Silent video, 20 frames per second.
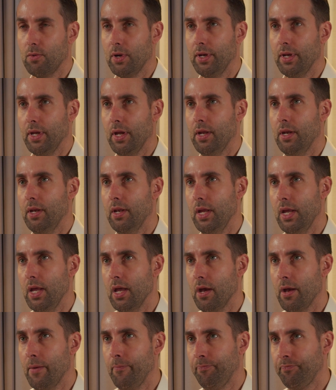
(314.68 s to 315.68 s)
one in
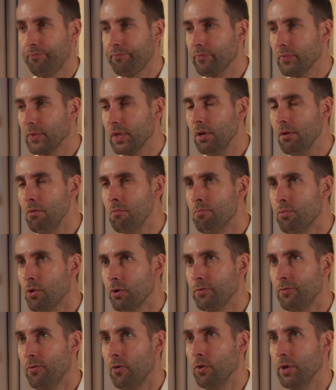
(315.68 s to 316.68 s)
the
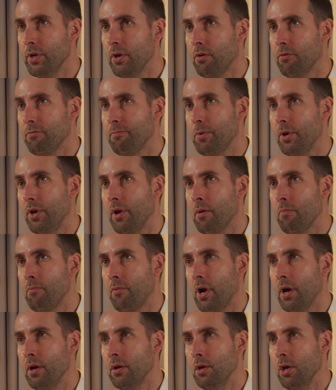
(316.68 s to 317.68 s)
portfolio of
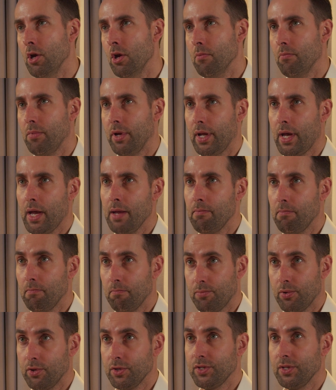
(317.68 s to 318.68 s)
Penumbra. But I
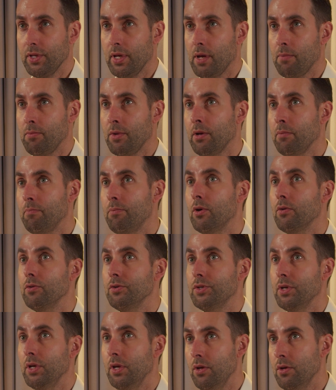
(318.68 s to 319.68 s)
personally, I'm not
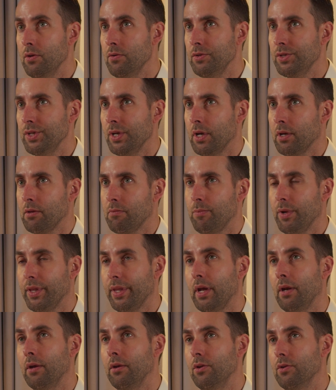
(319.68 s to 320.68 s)
opposed to using it, but
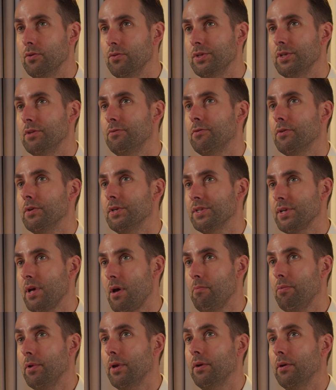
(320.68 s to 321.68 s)
then use it, for
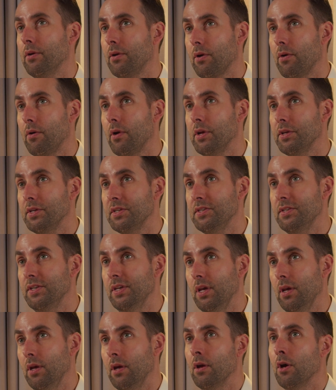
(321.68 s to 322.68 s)
example, in a carotid
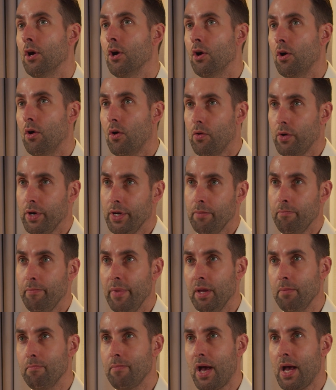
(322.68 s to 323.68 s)
T or in a
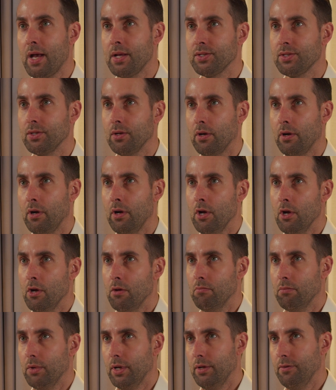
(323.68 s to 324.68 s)
big basilar.
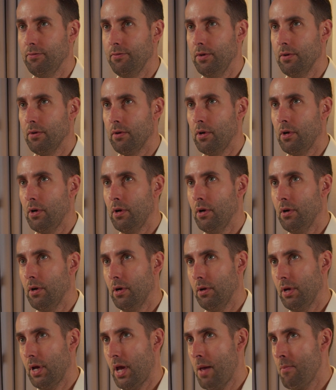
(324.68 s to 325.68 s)
But if your
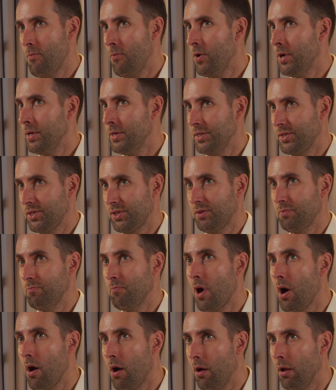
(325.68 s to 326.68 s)
M1 is
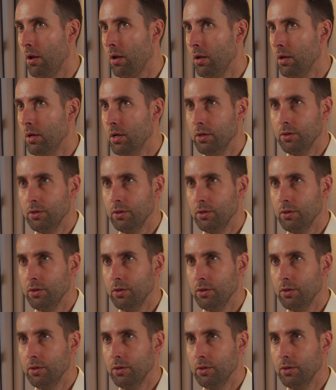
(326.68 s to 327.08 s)
small,